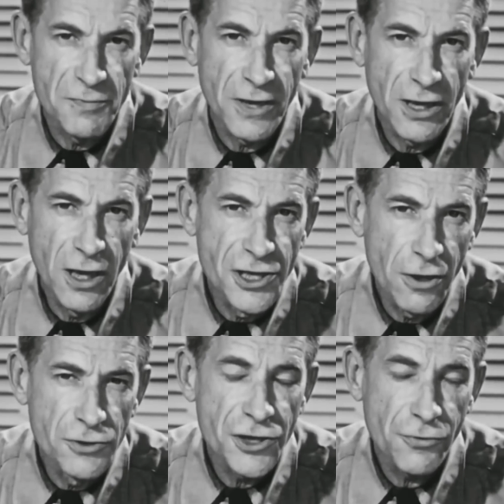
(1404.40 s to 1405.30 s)
It's because
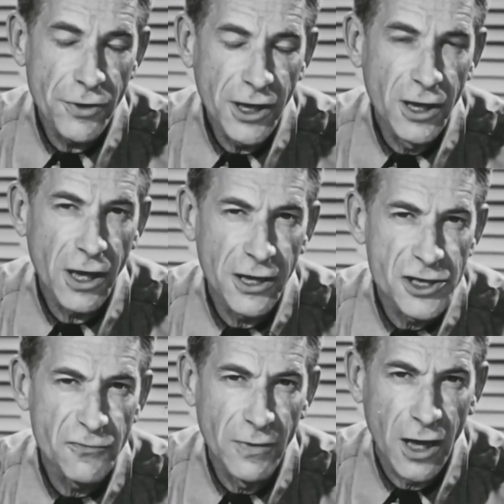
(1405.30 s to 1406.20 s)
those three
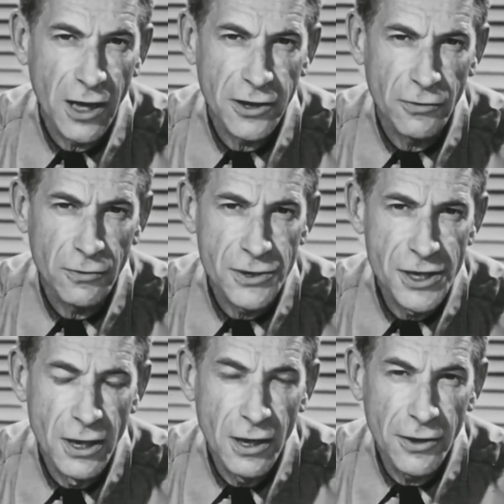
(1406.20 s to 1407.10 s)
kinds of
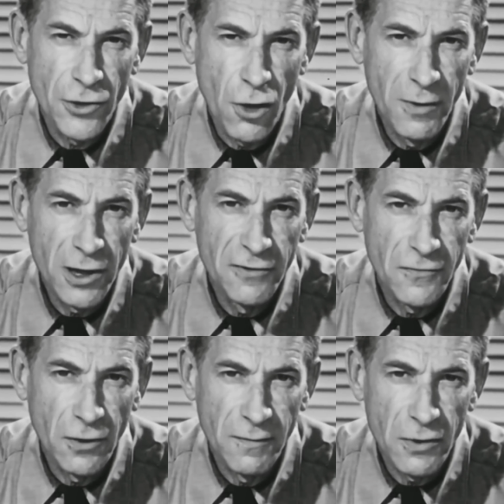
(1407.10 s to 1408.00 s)
molecules normally
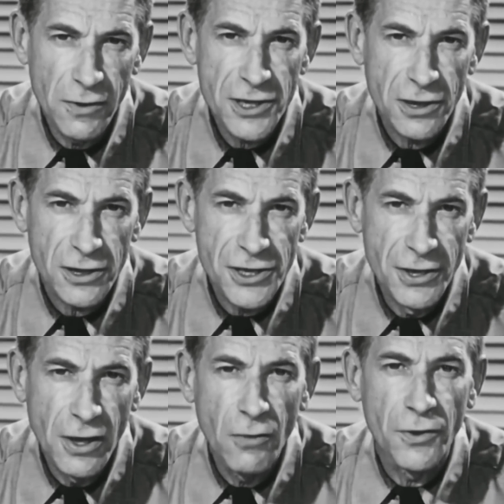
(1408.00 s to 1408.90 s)
form crystals
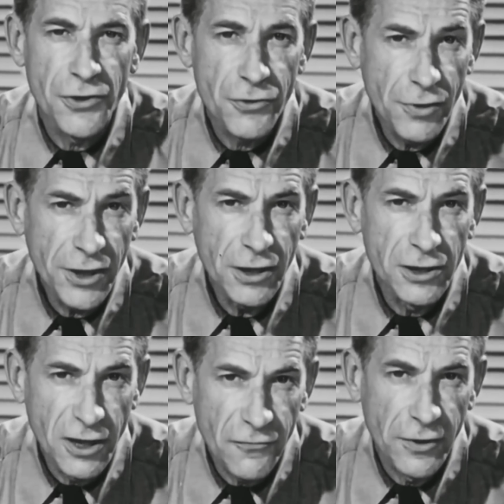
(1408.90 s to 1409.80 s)
with
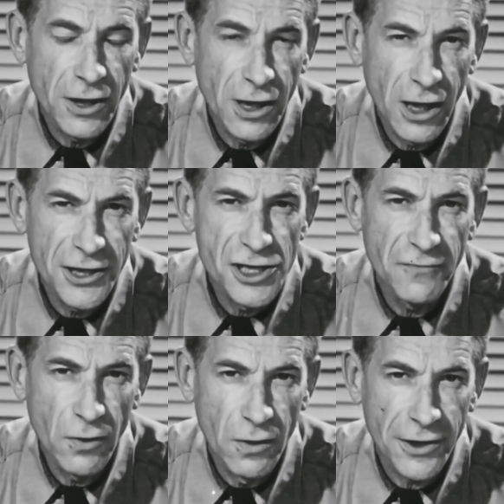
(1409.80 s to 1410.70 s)
three different
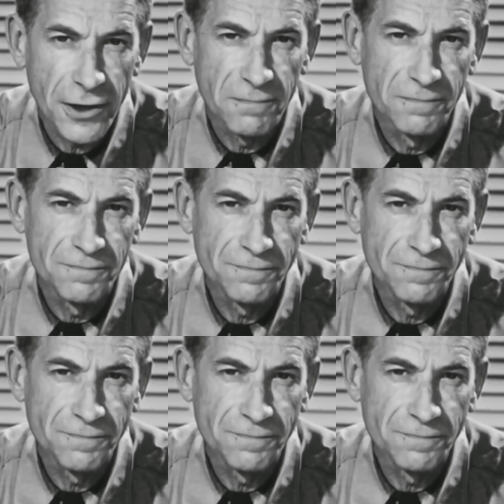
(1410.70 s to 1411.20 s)
kinds of order.